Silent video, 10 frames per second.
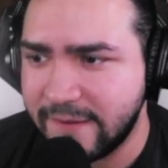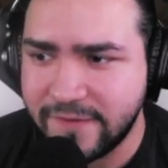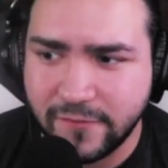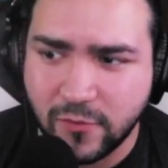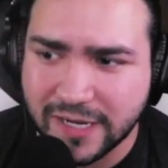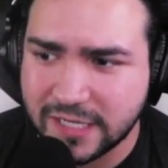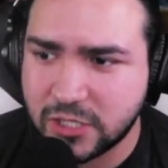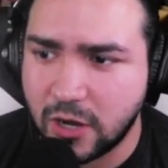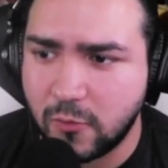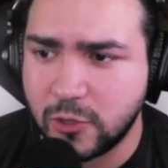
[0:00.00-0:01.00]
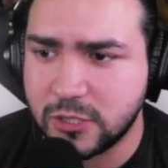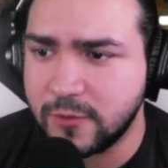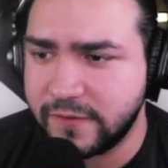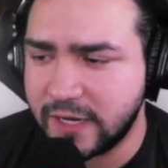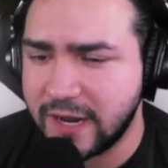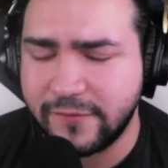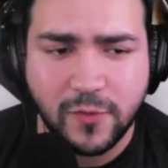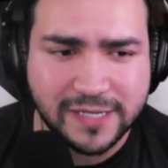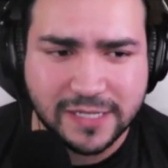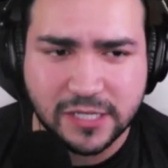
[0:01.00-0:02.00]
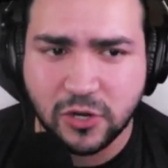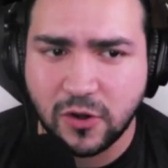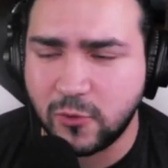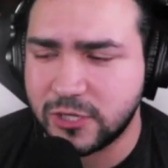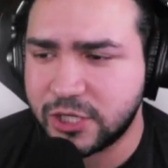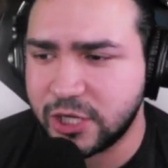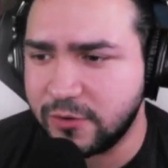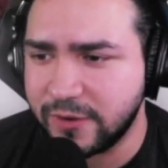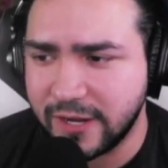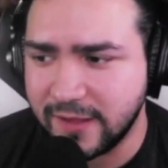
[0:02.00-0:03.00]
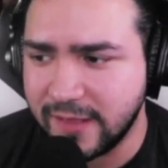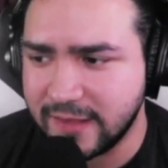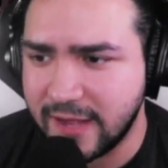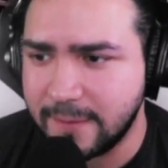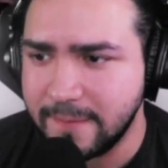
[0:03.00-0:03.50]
I've never watched a Star Wars movie, never watched a Star Wars show or anything like that.